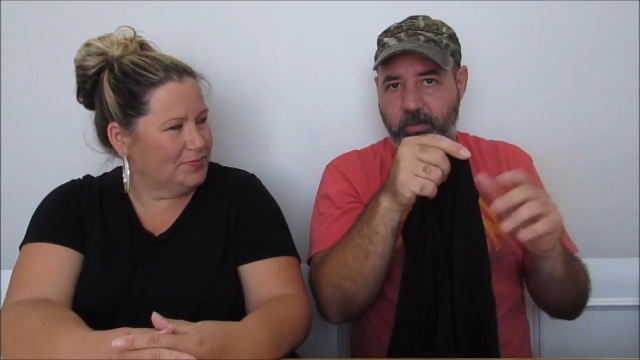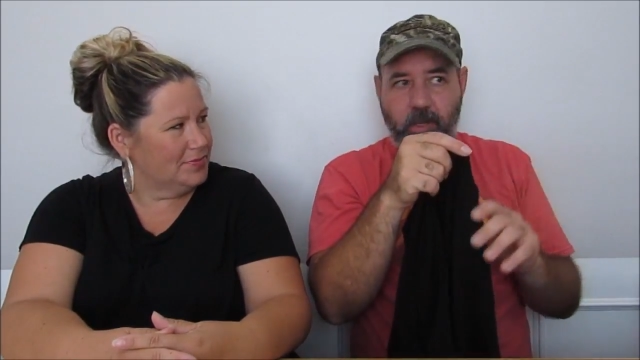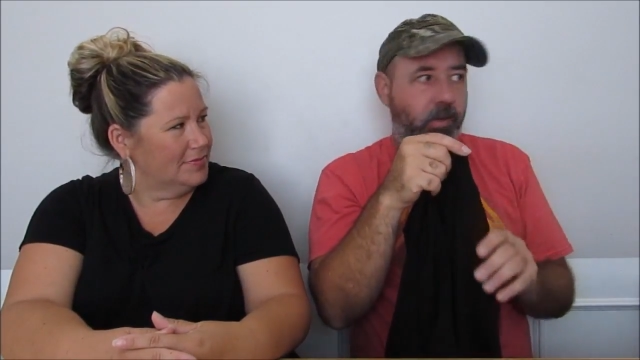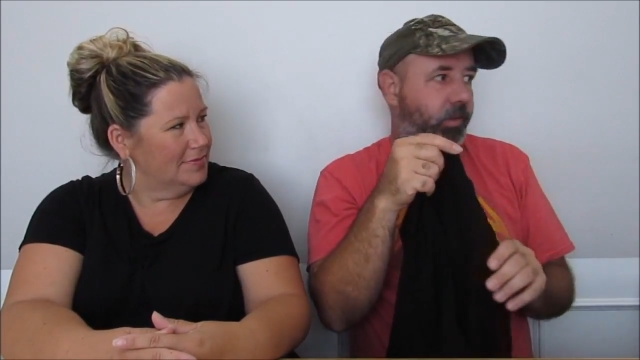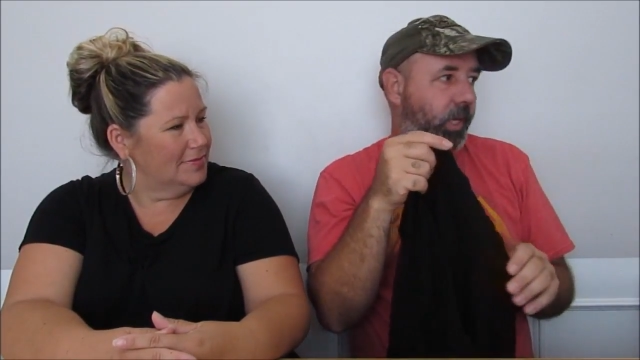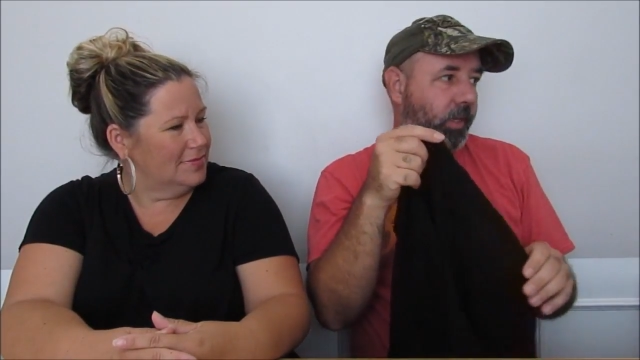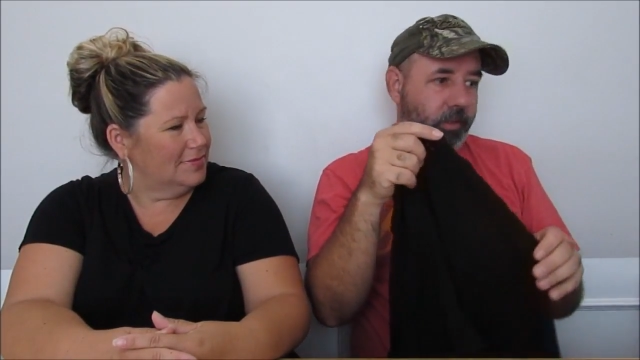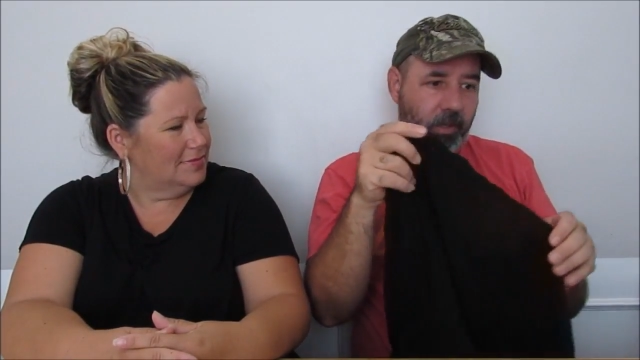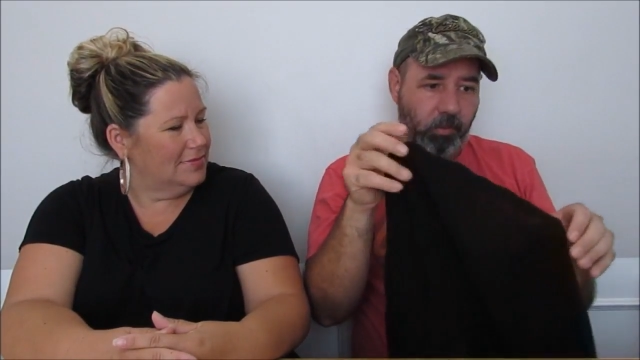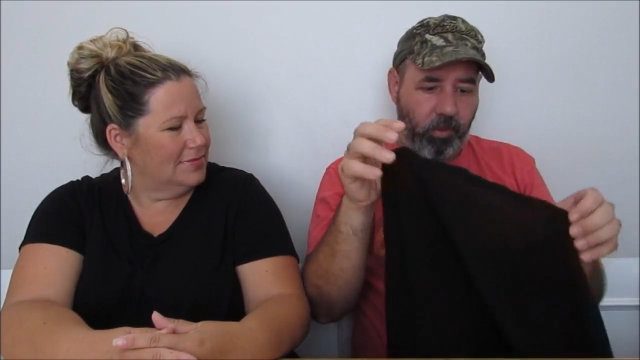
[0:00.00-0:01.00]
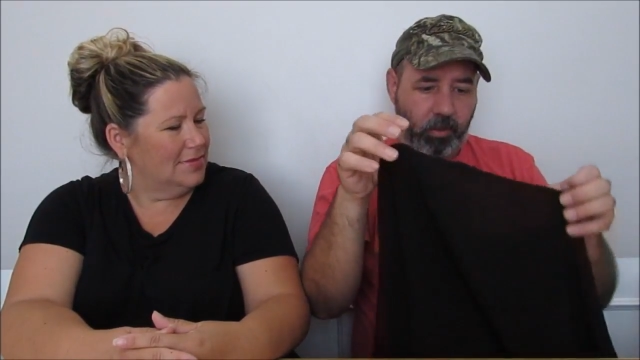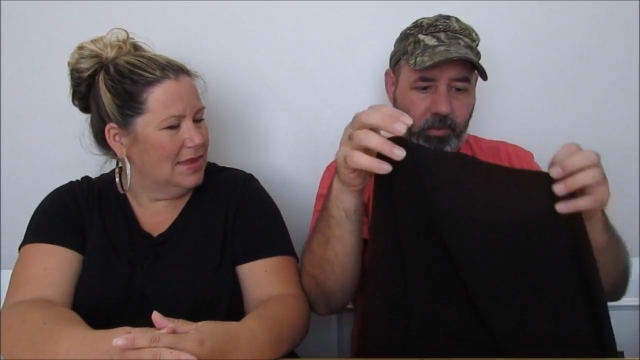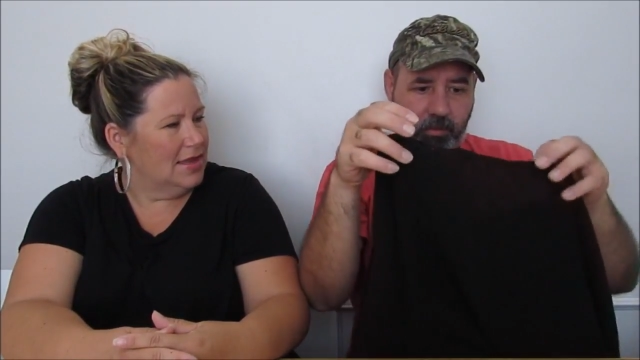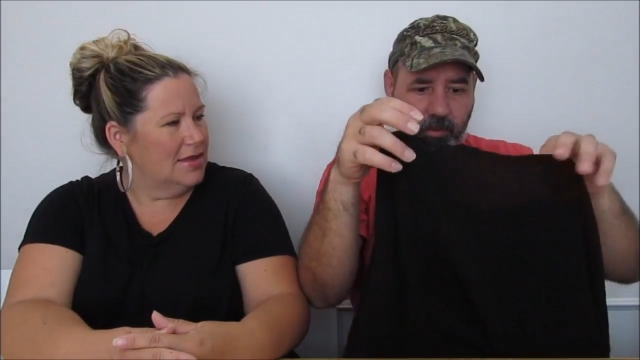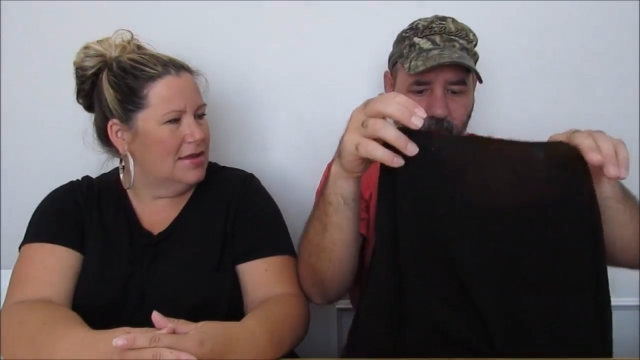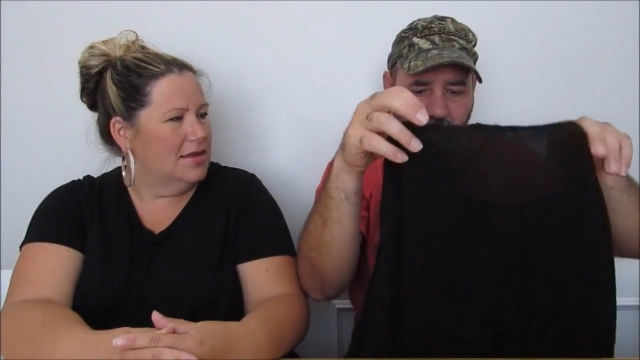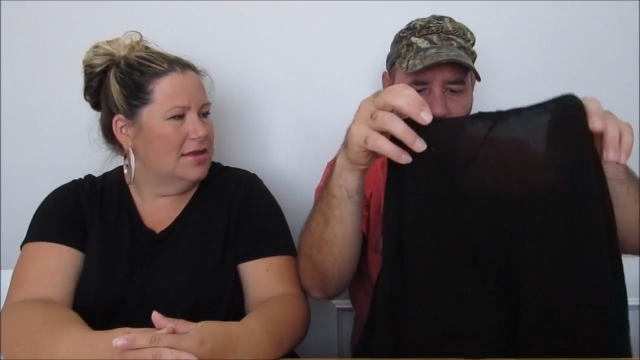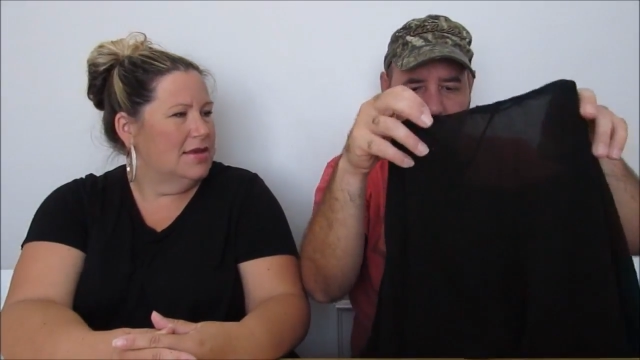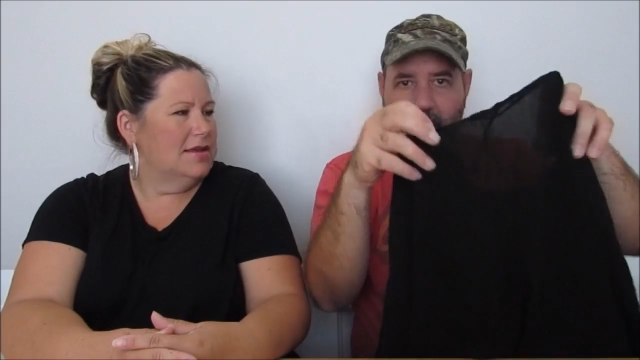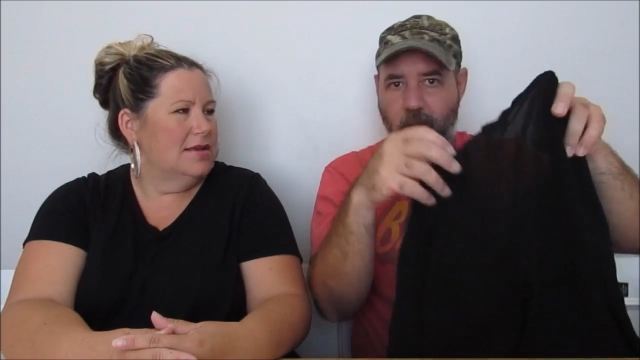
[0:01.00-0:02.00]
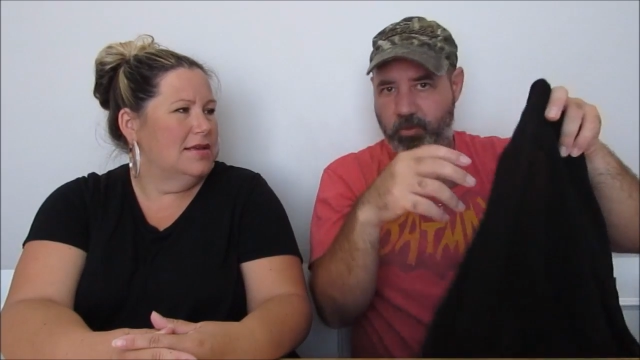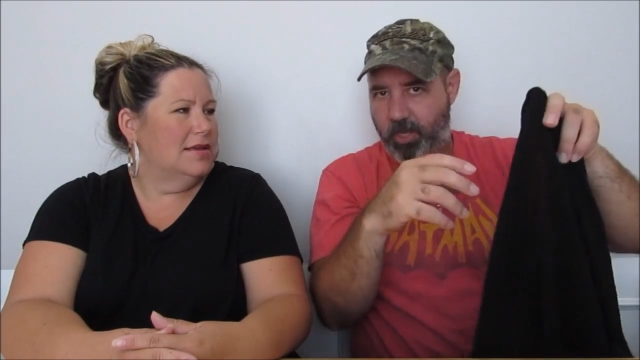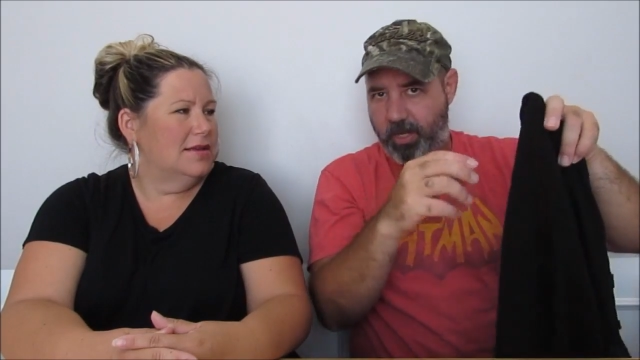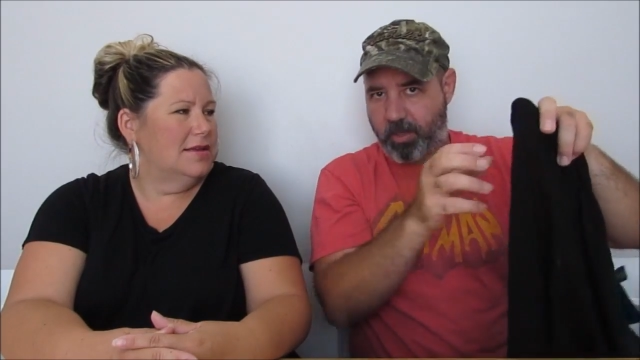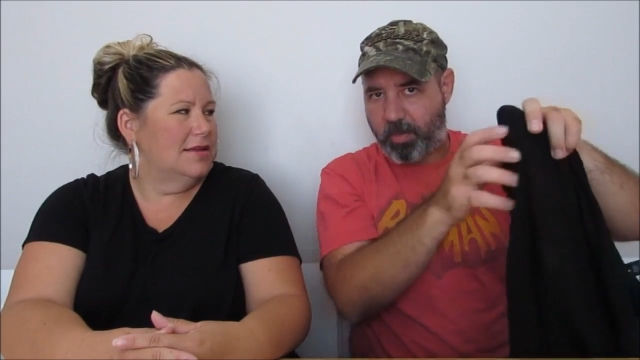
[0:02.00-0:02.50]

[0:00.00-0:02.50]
Speaker 1: some other things that were a little outside the